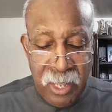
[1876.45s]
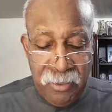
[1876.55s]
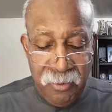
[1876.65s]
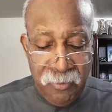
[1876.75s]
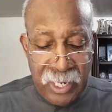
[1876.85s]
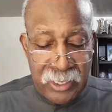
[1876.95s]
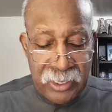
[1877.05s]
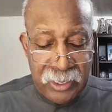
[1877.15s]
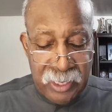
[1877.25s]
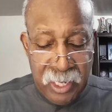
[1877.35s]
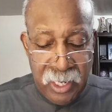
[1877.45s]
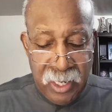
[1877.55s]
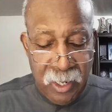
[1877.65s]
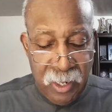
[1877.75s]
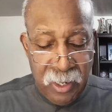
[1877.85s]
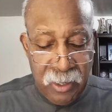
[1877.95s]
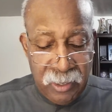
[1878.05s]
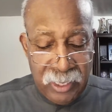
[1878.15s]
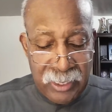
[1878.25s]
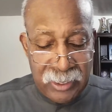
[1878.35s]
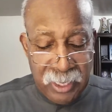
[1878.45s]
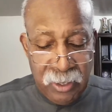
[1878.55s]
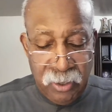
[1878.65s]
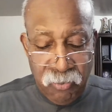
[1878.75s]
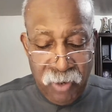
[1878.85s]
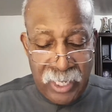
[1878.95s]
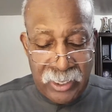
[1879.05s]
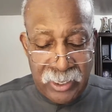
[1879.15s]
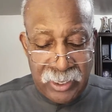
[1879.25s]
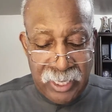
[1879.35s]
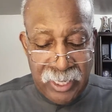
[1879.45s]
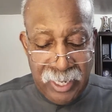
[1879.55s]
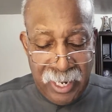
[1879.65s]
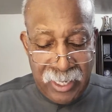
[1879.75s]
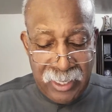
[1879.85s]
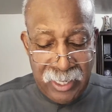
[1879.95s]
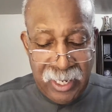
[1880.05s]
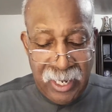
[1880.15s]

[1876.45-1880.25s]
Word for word: and the righteous uh, is and the righteous sin not,